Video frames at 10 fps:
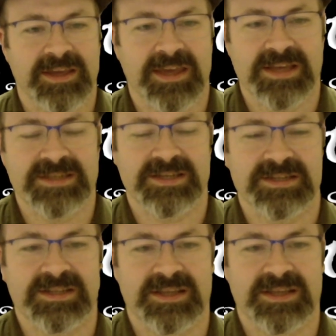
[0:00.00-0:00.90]
gazing
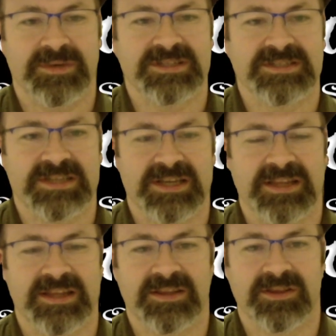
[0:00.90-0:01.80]
into the abyss,
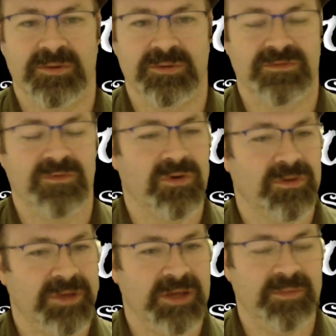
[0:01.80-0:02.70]
seeing that there was four
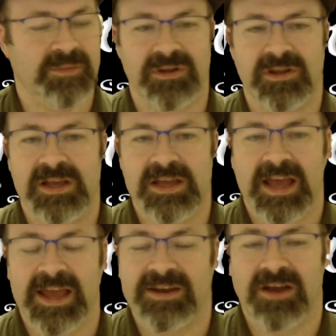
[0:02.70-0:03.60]
people and a